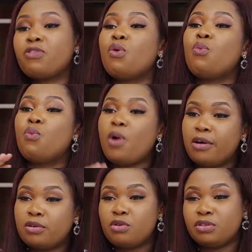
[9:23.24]
the
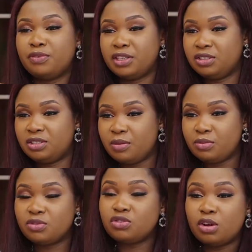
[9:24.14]
well-cooked
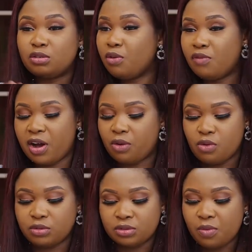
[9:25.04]
vegetables, not
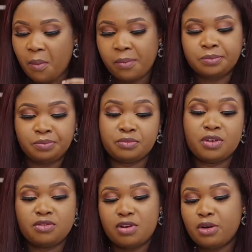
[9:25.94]
overcooked.
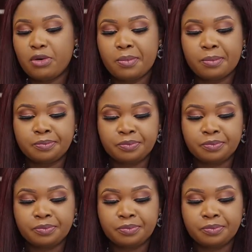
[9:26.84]
It is really good.